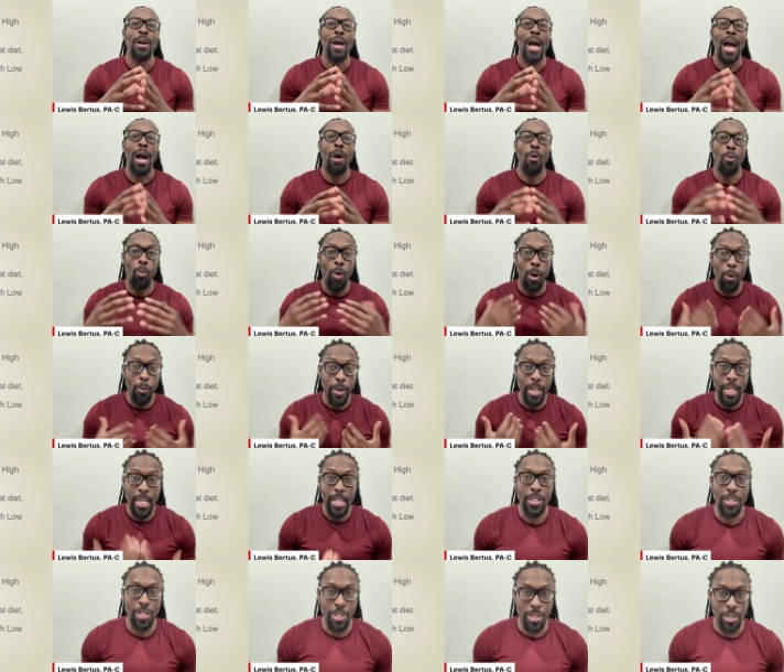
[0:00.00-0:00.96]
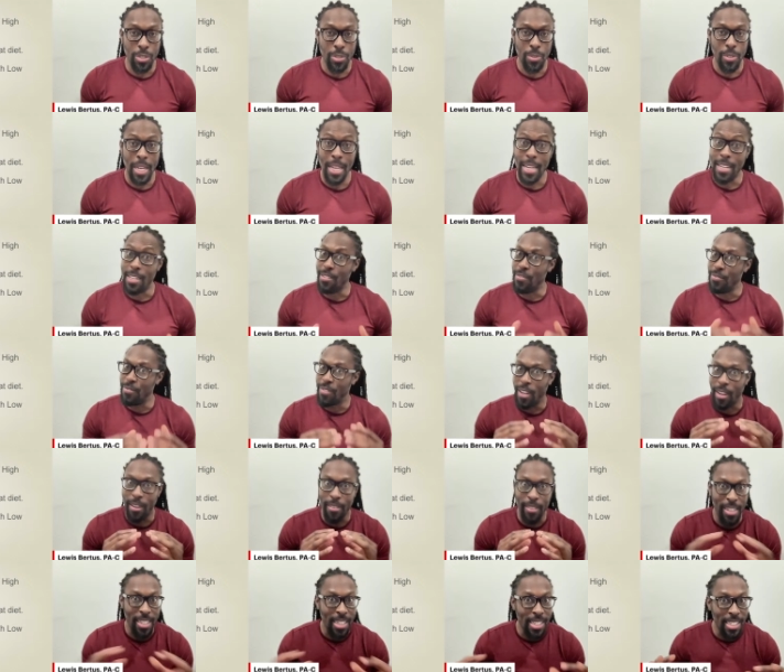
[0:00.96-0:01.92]
out what we need to do, and it's
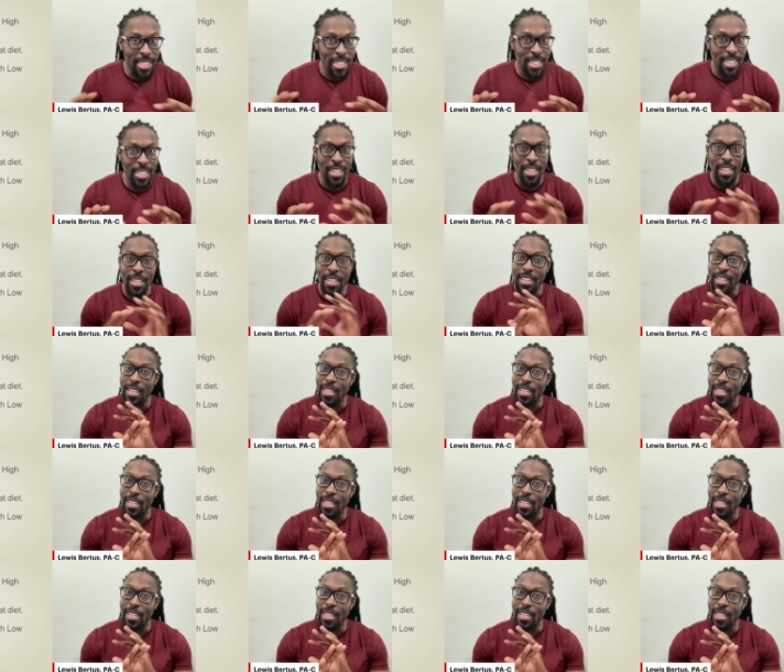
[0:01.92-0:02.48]
very easy.